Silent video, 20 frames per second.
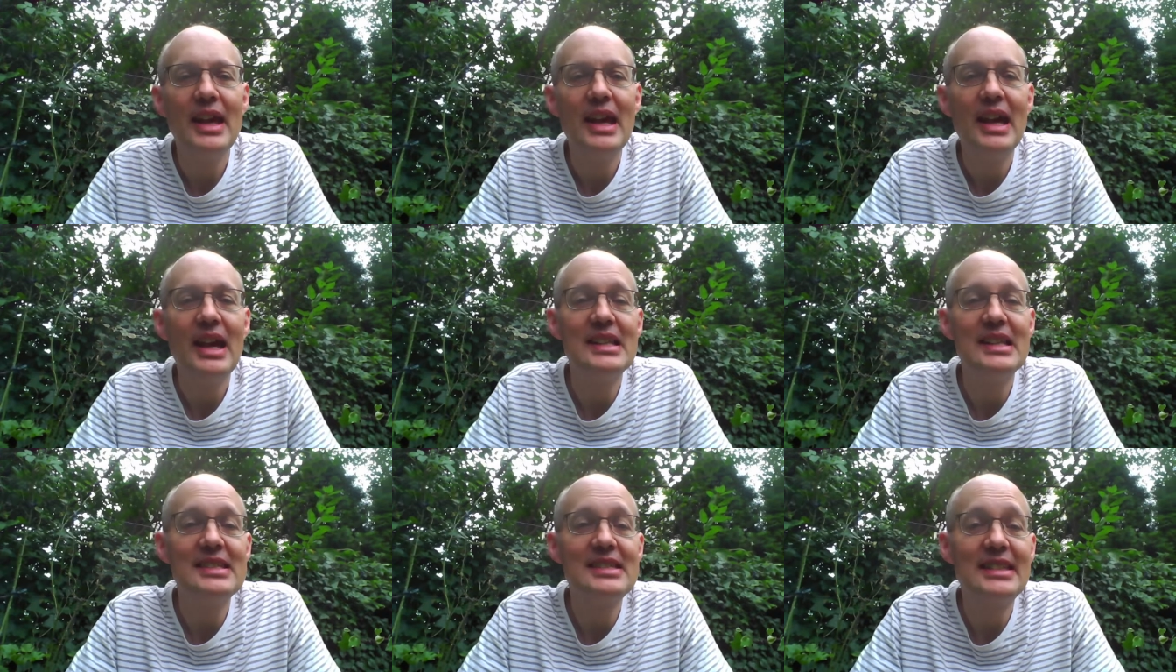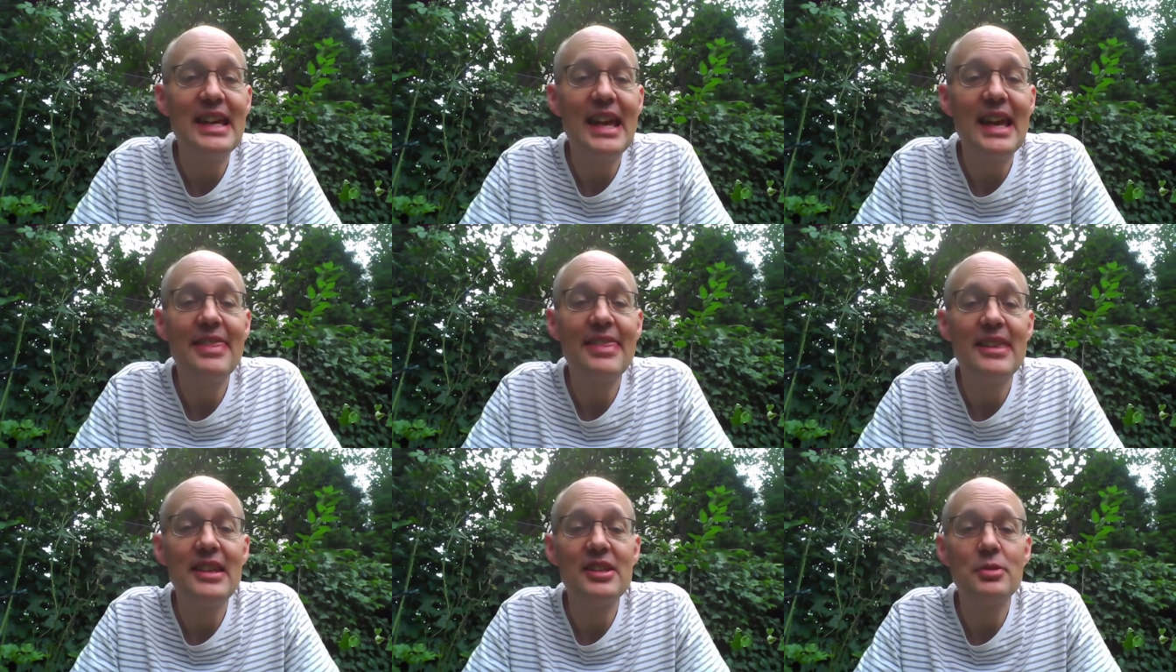
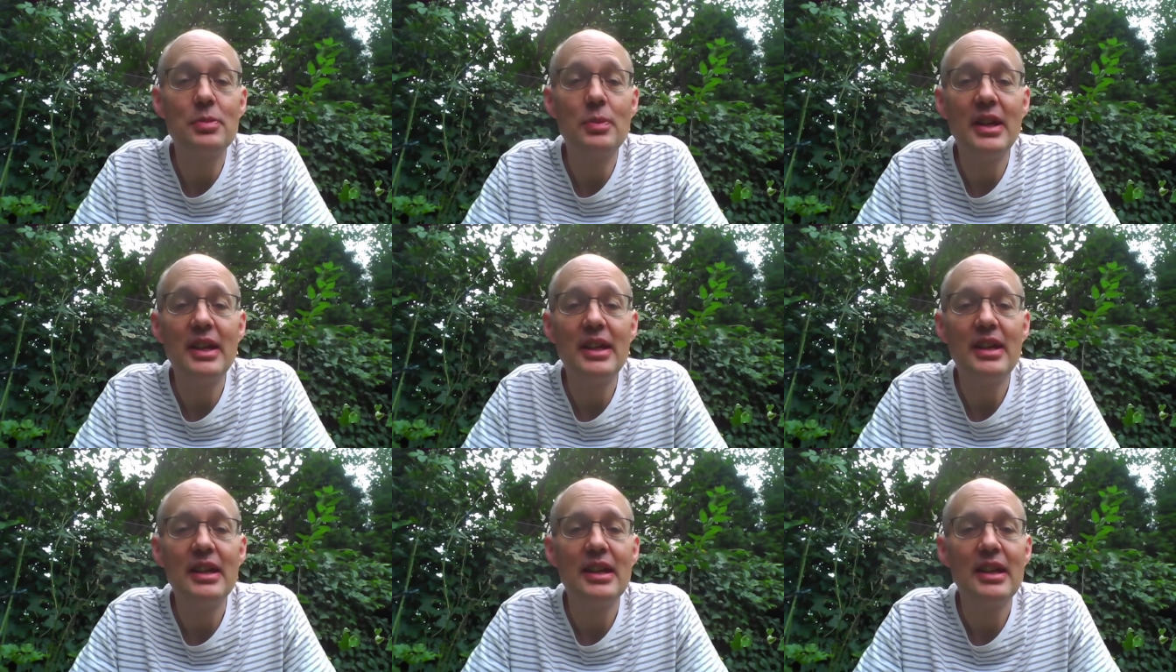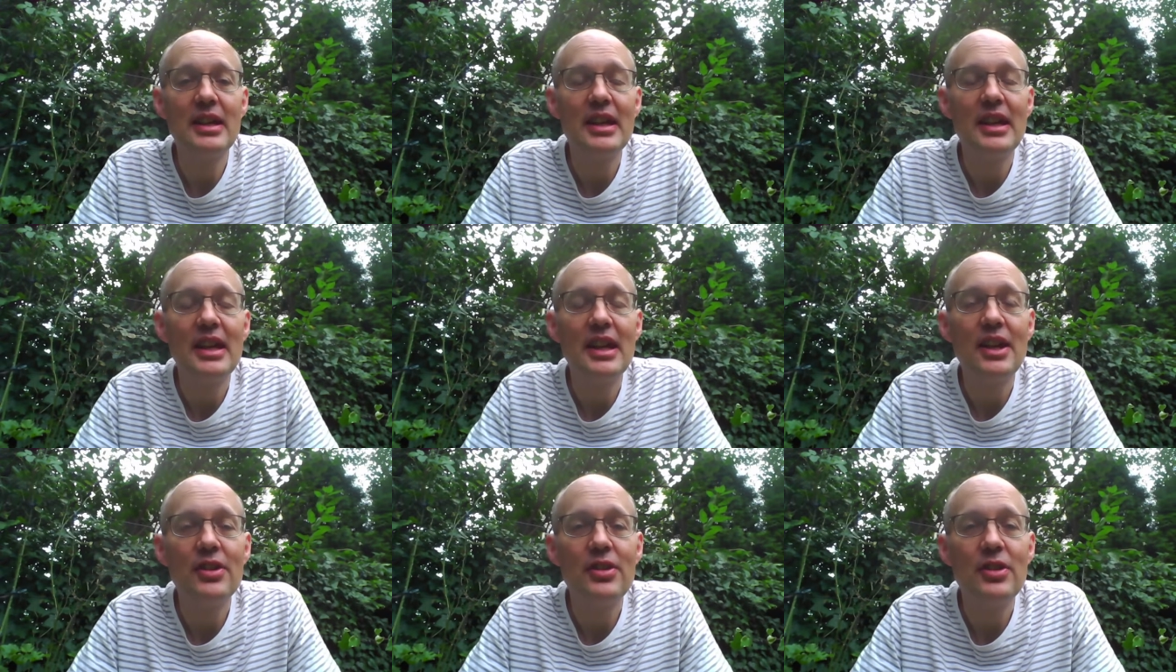Instead, this week
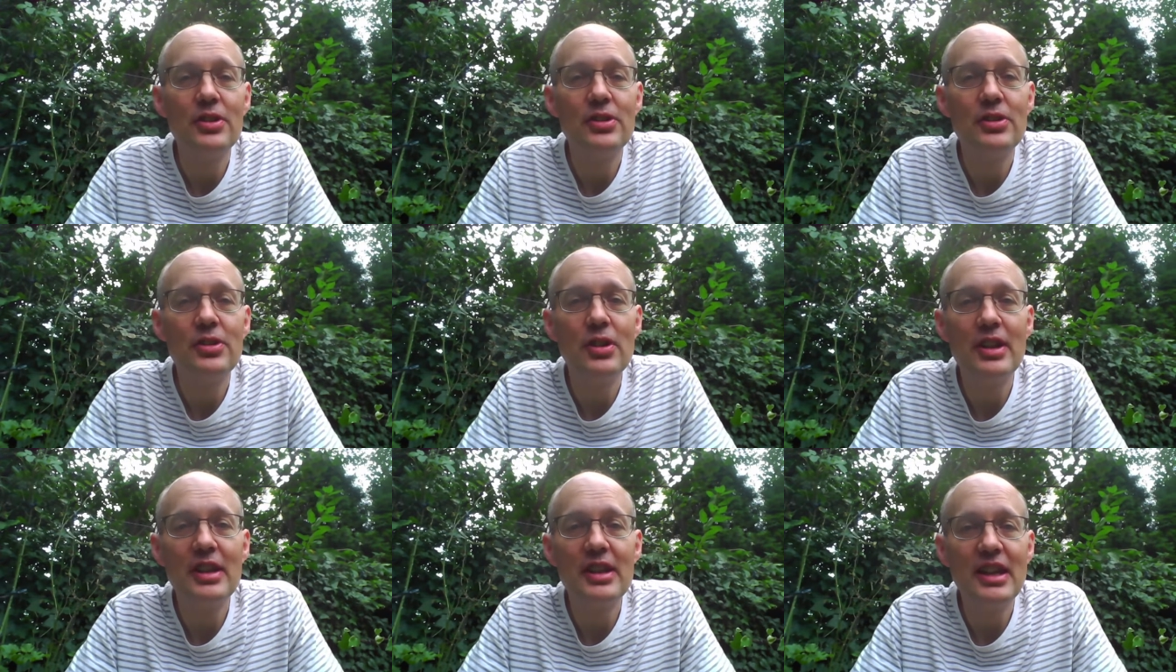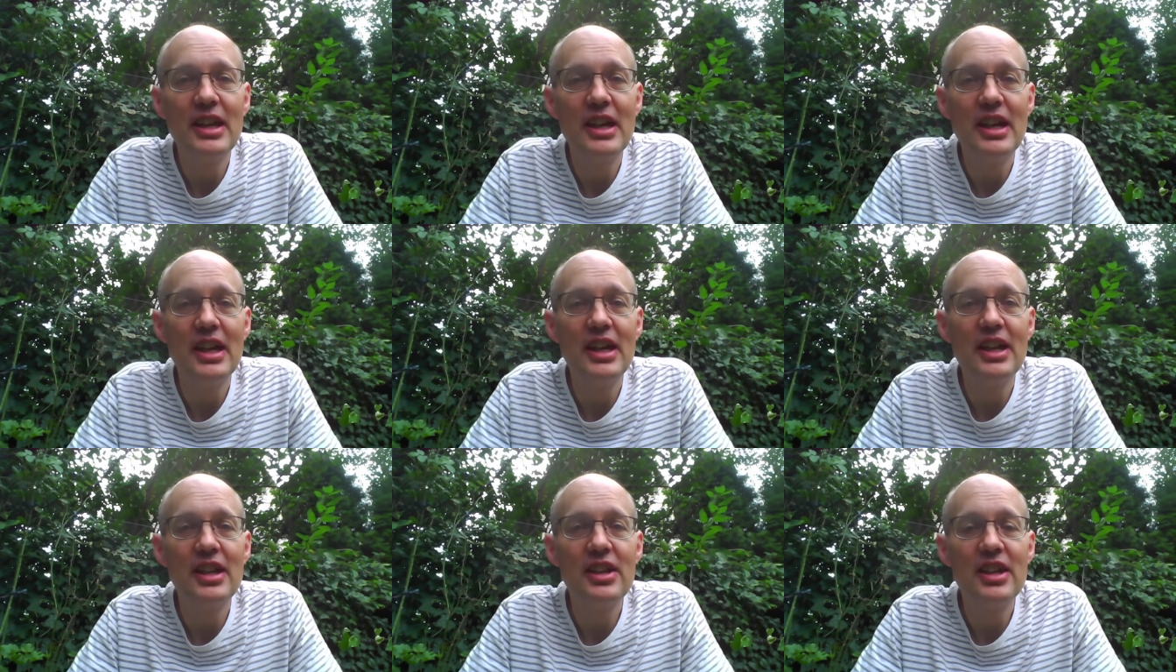they're doing the,
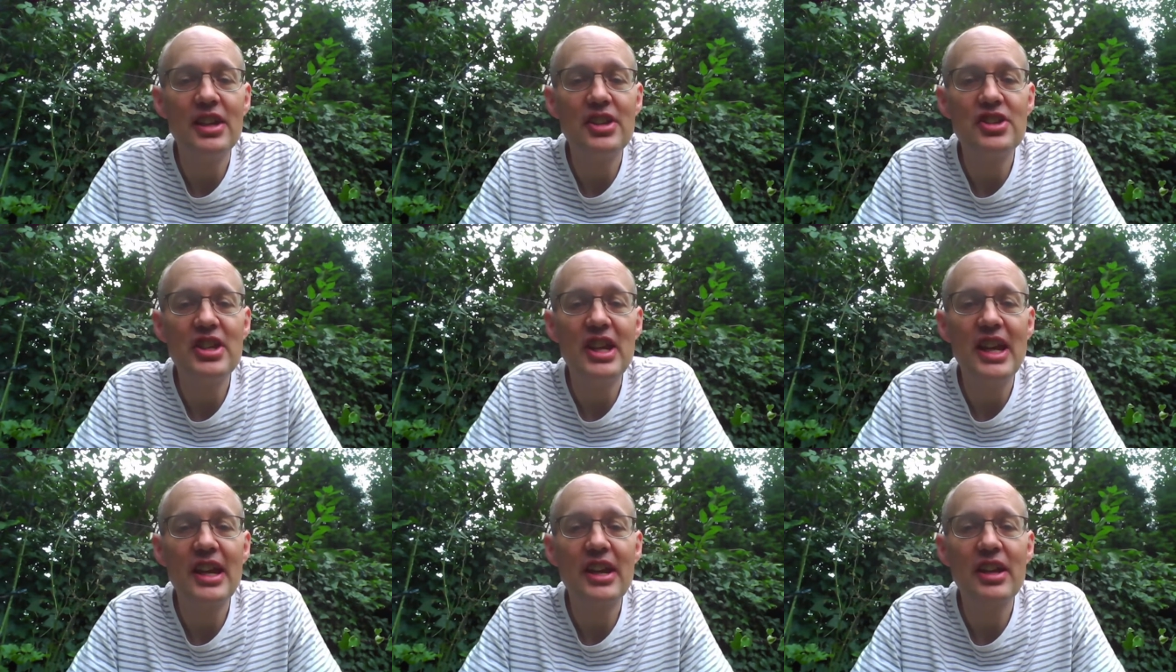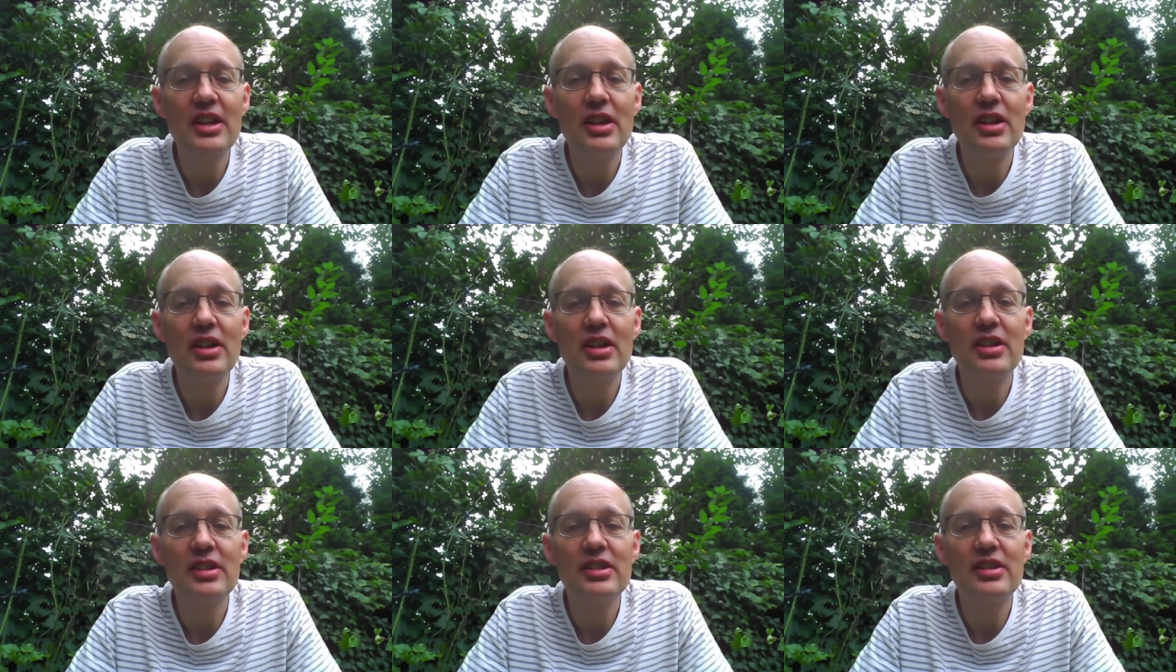the check
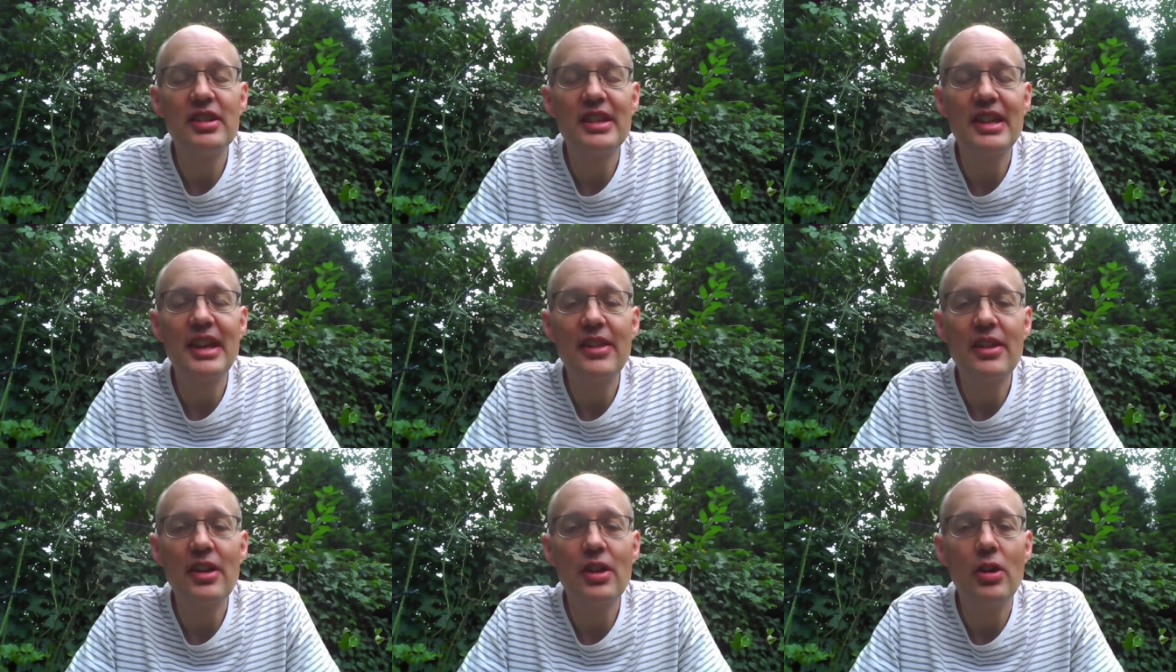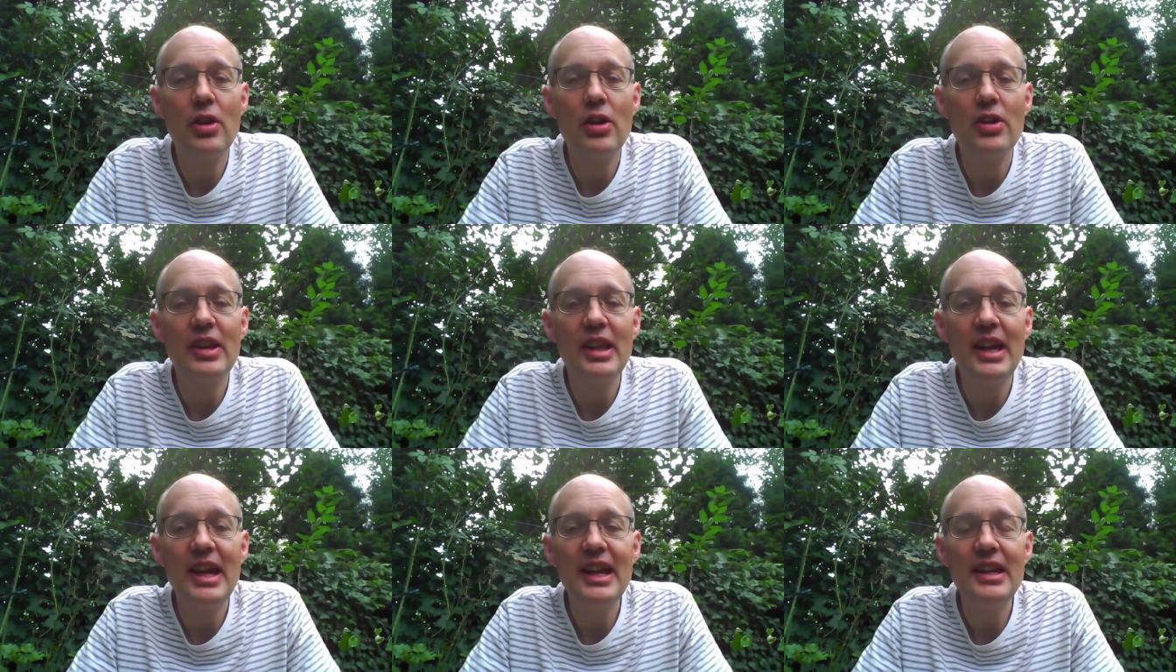together
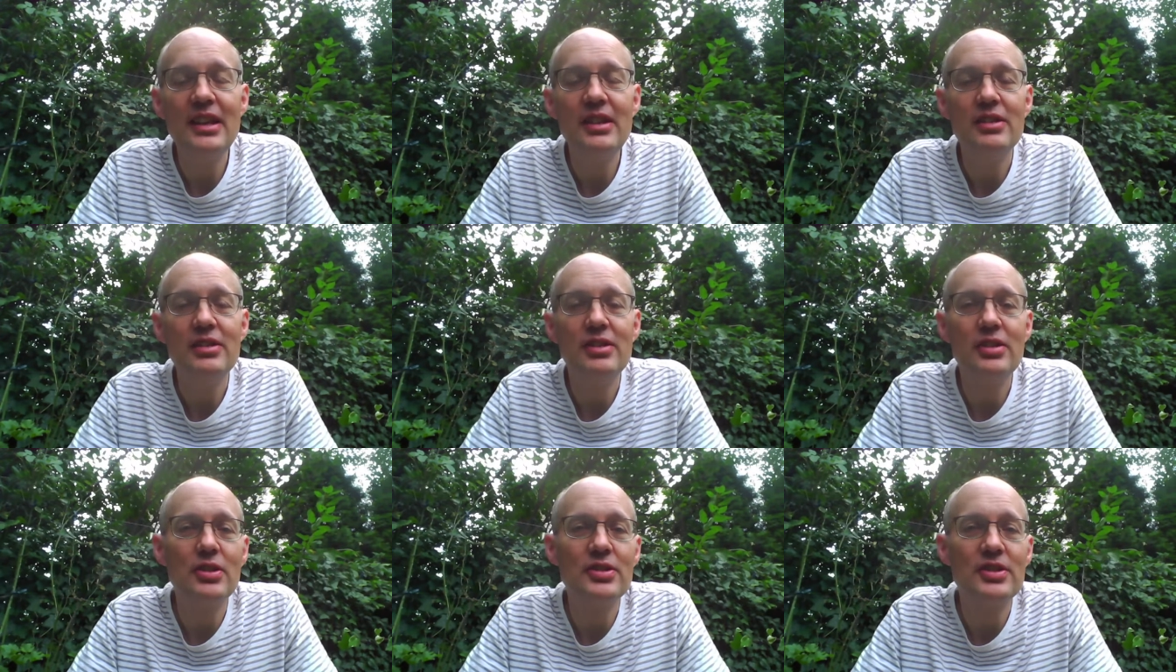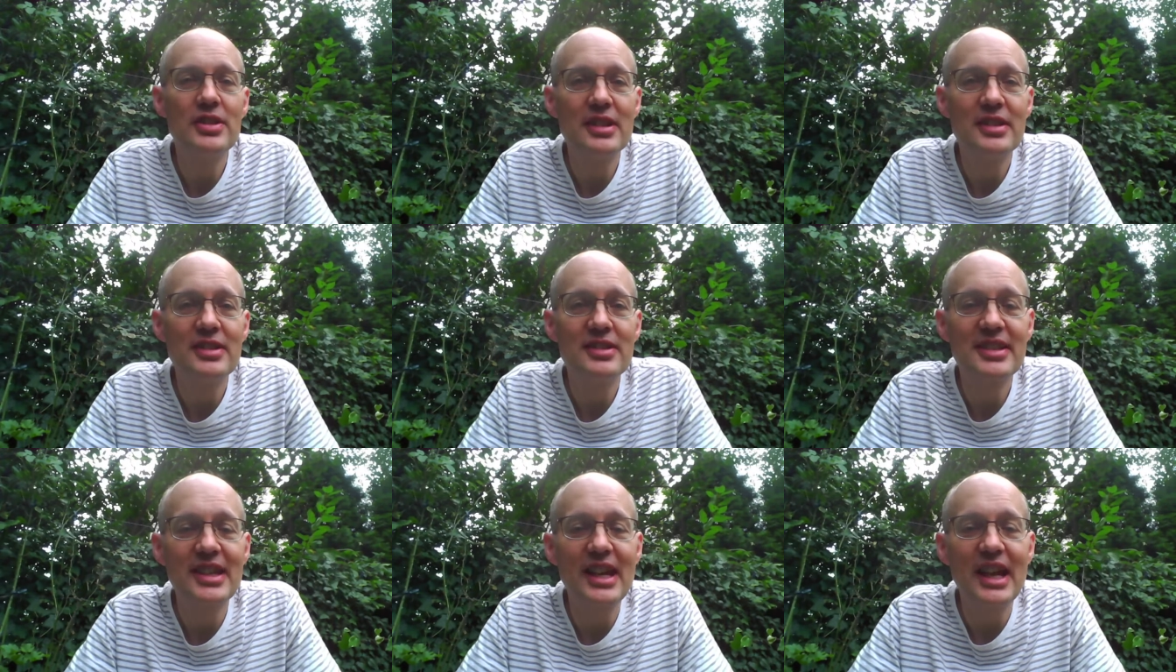online using
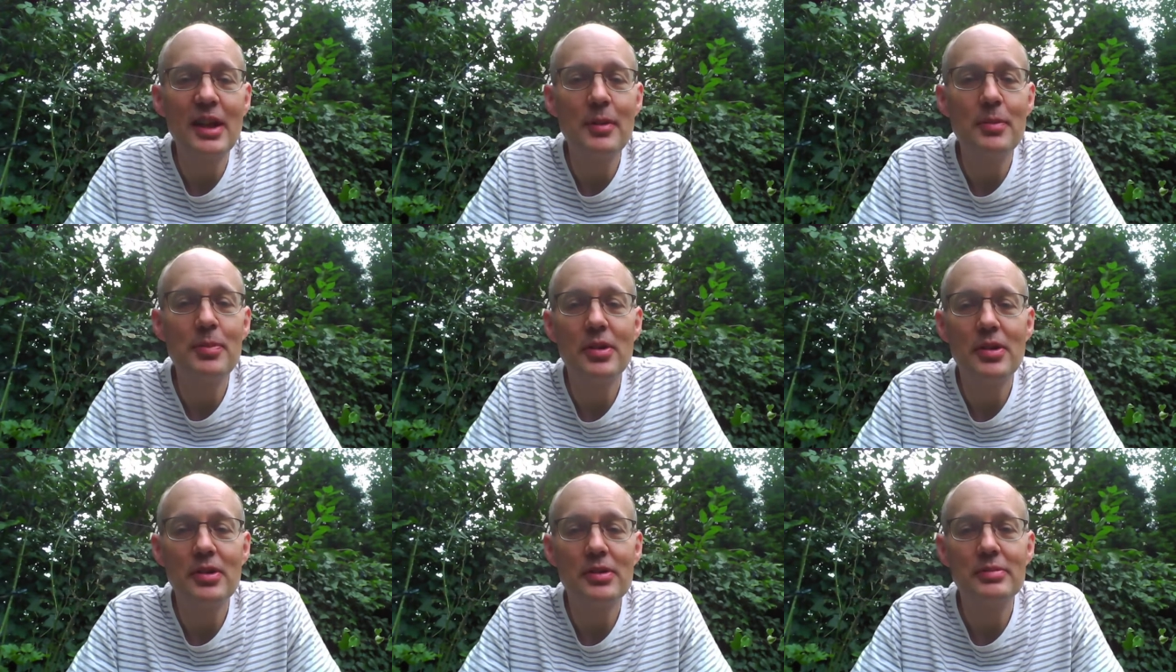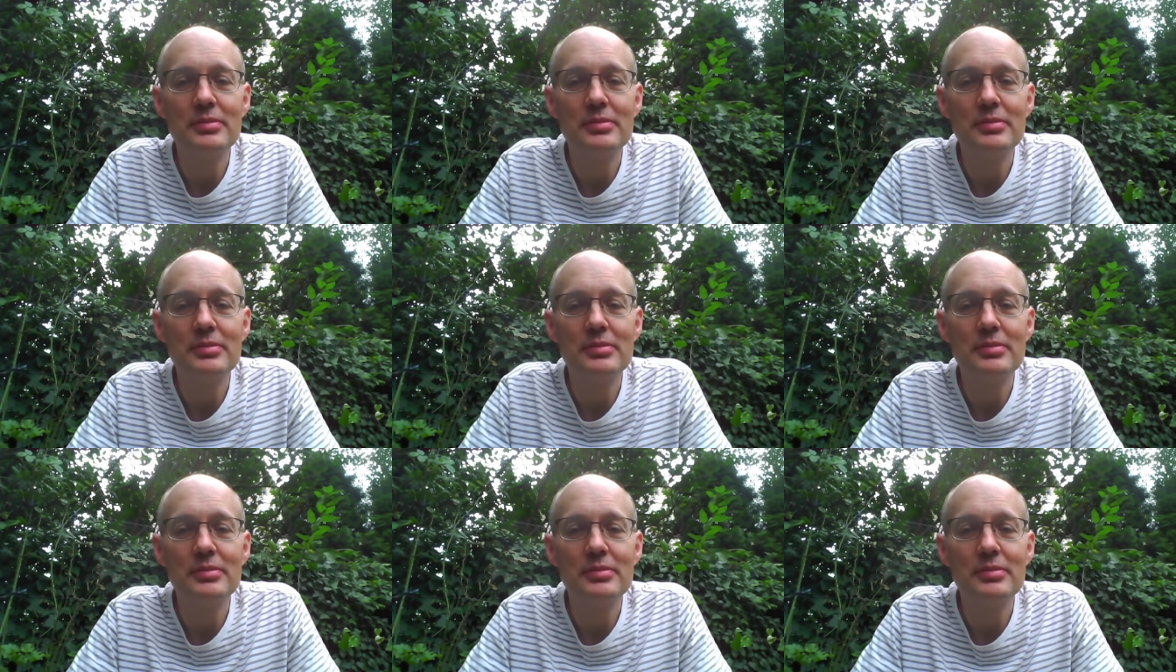Skype or